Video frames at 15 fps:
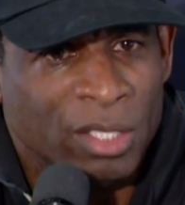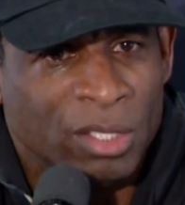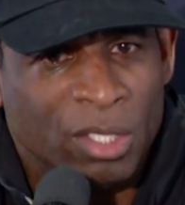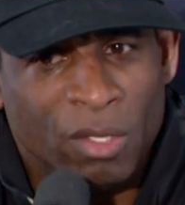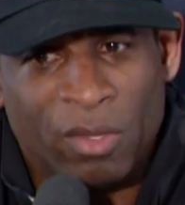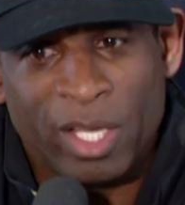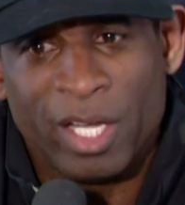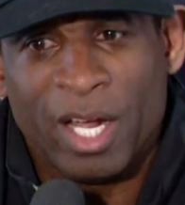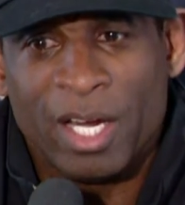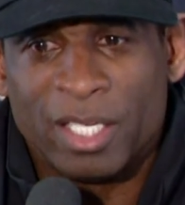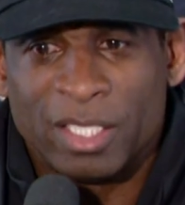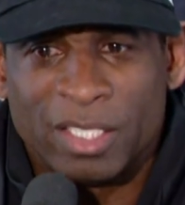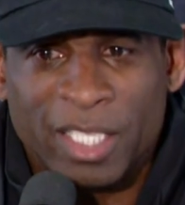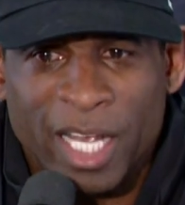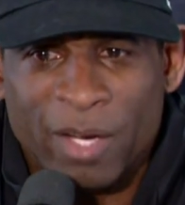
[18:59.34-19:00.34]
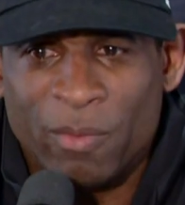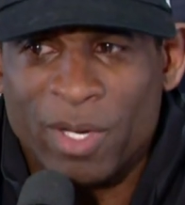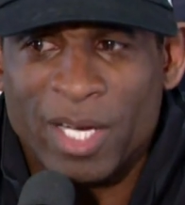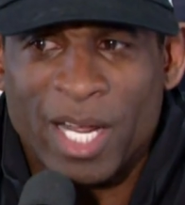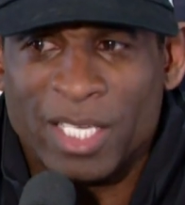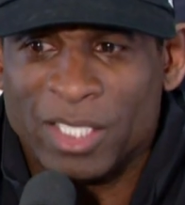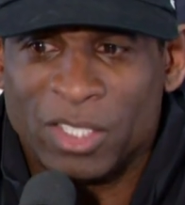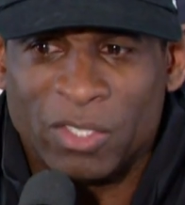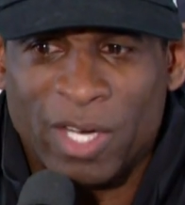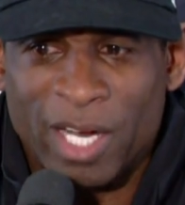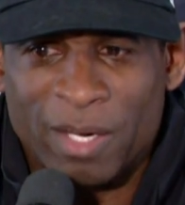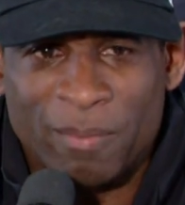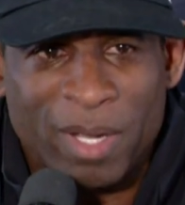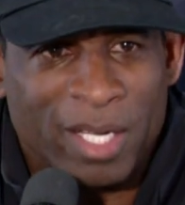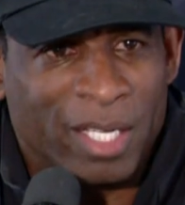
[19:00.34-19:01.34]
So they understand, we're not just
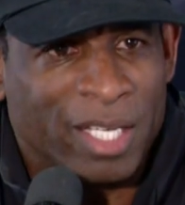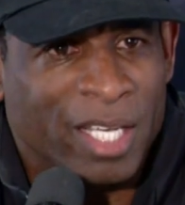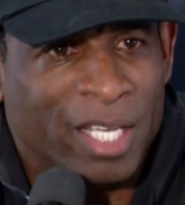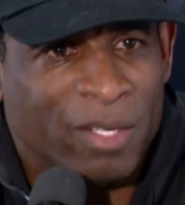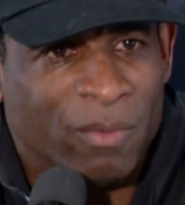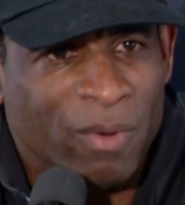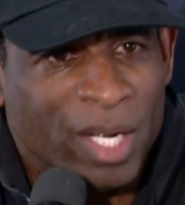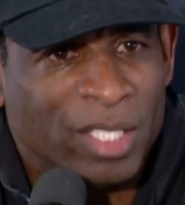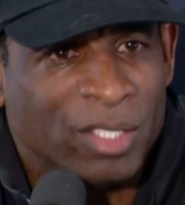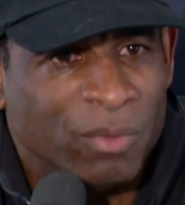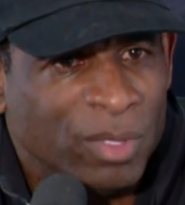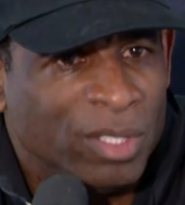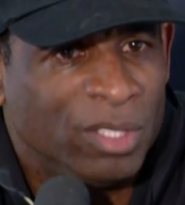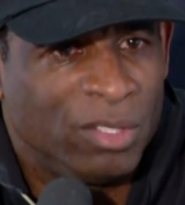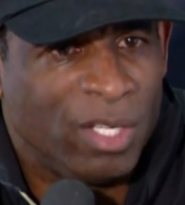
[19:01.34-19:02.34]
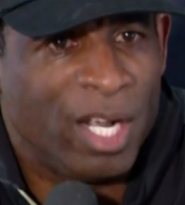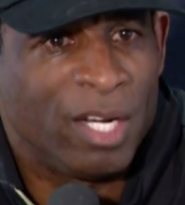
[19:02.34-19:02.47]
trying to make a kid rich, we're just